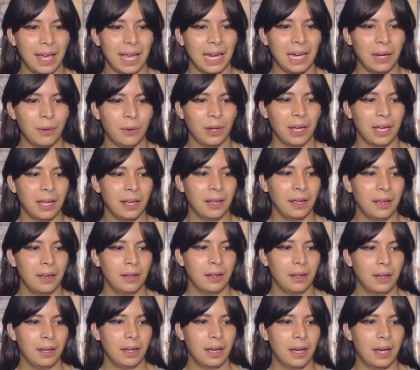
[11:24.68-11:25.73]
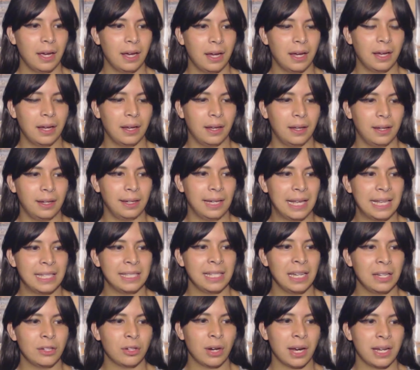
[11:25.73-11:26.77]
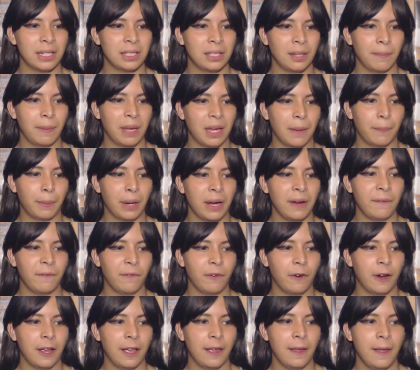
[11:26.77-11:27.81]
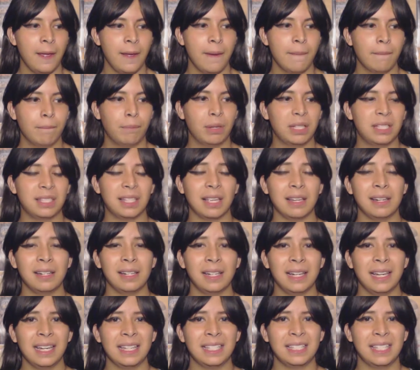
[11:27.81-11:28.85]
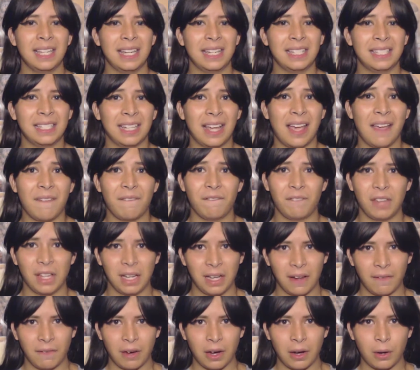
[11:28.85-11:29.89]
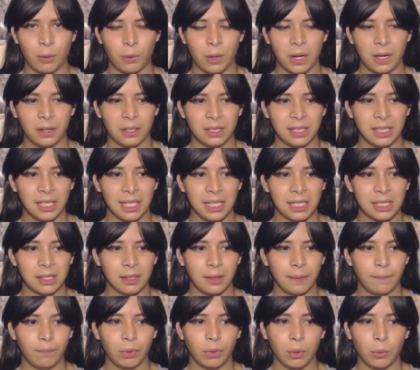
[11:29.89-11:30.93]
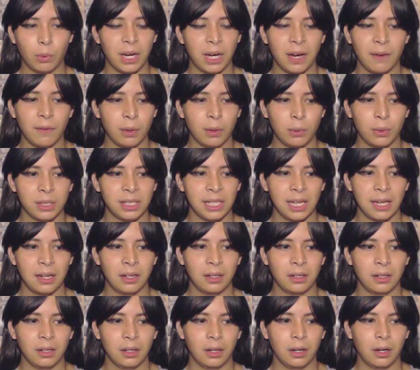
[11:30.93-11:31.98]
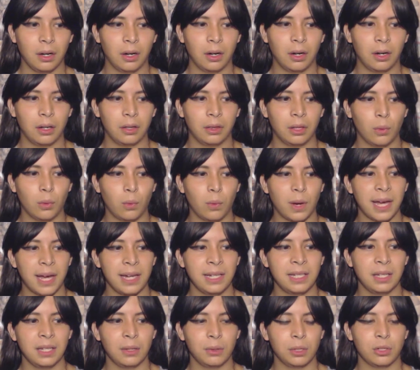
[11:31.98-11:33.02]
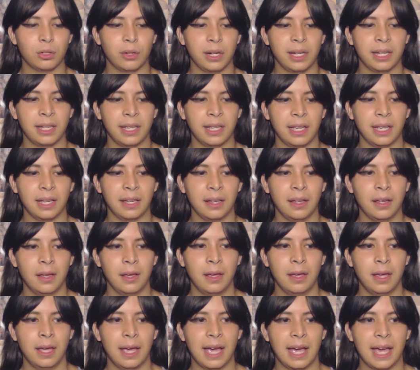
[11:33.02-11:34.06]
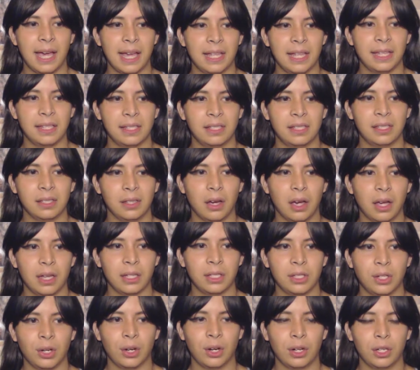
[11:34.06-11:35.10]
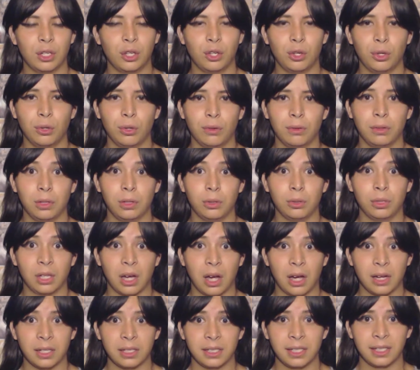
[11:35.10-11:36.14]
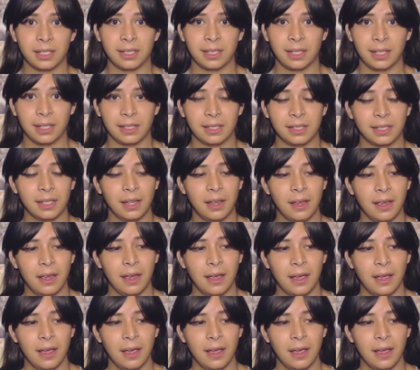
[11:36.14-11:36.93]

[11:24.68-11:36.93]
Anyway, Leslie tries to make a break for it, but suddenly she's not feeling very well. Whatever was in the wine she was drinking has caused her to lose consciousness.